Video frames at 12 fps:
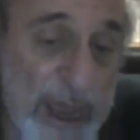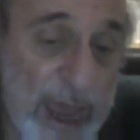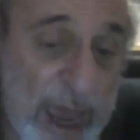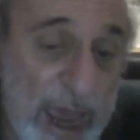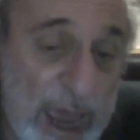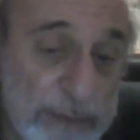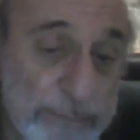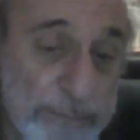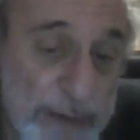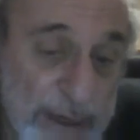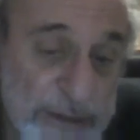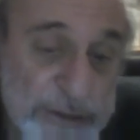and
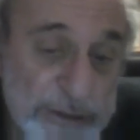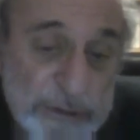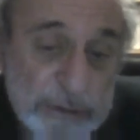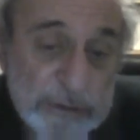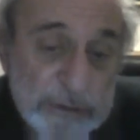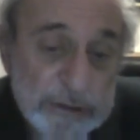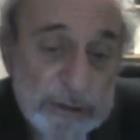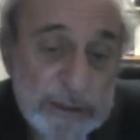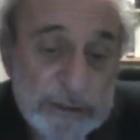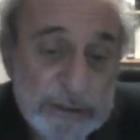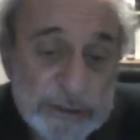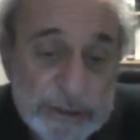applies them to
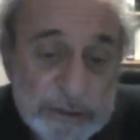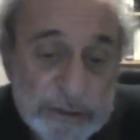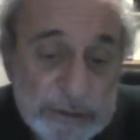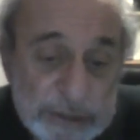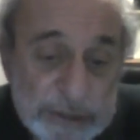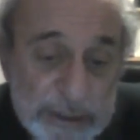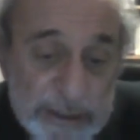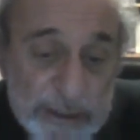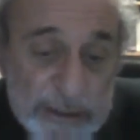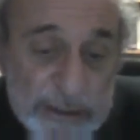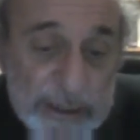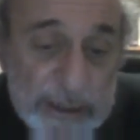his thinking
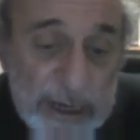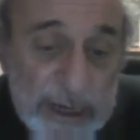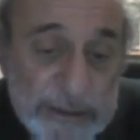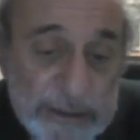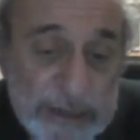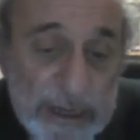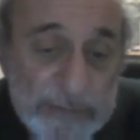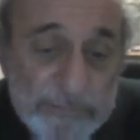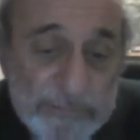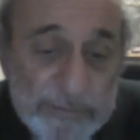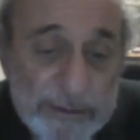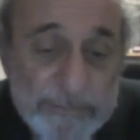and his life,
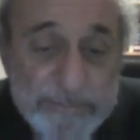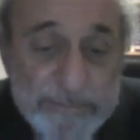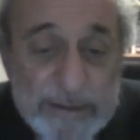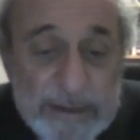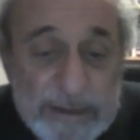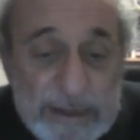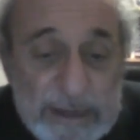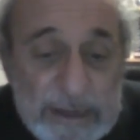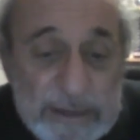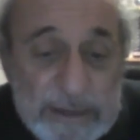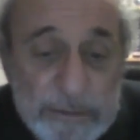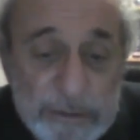
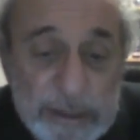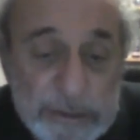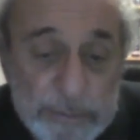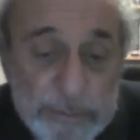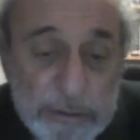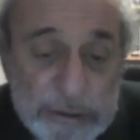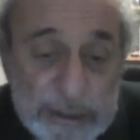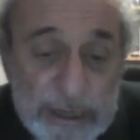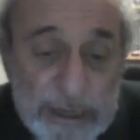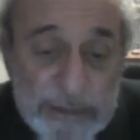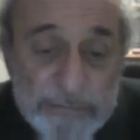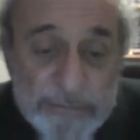his approach to
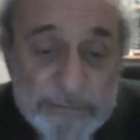life.